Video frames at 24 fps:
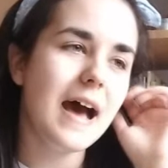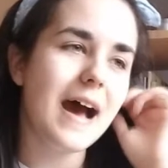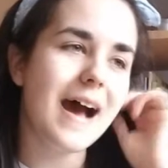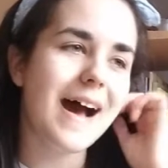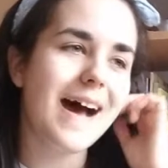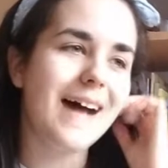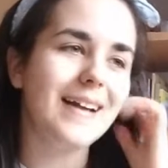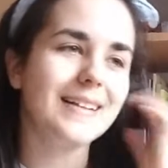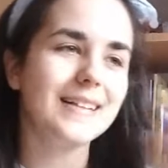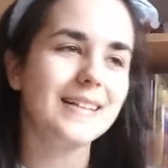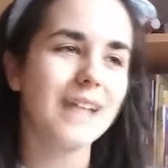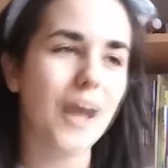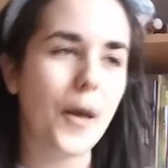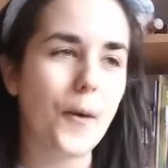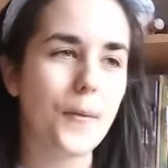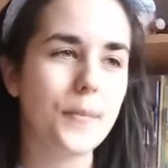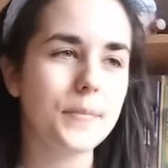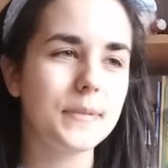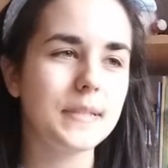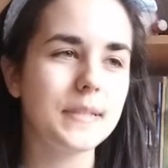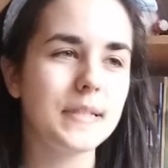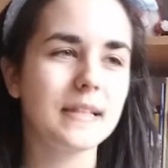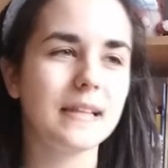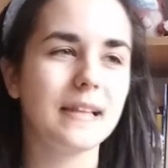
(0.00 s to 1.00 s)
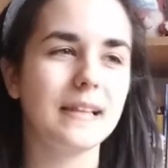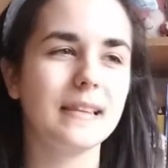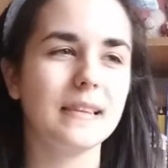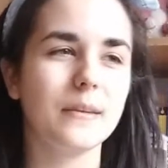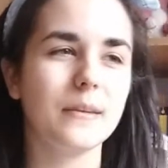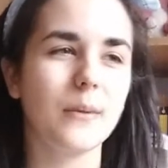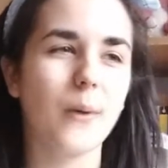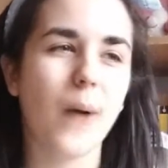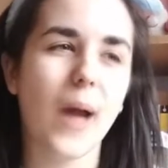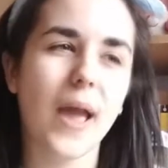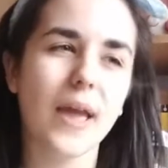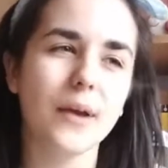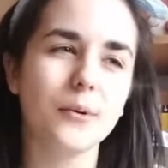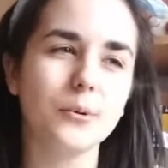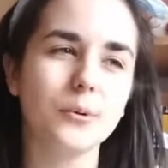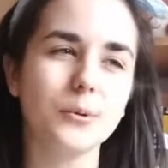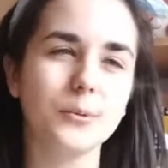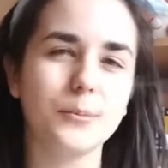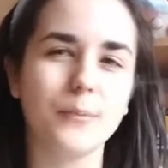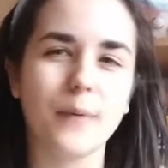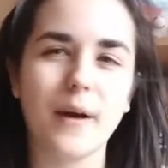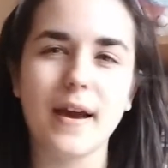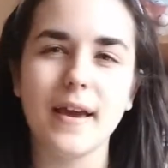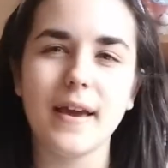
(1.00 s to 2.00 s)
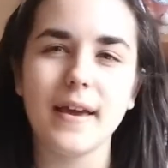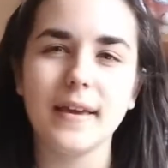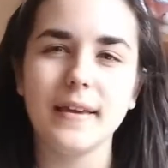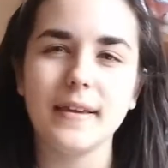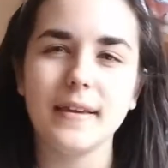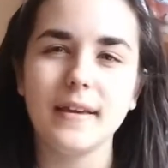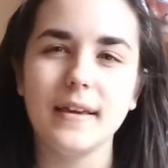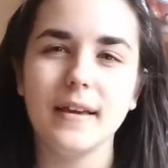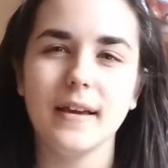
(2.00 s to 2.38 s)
and now I'm thinking why I would buy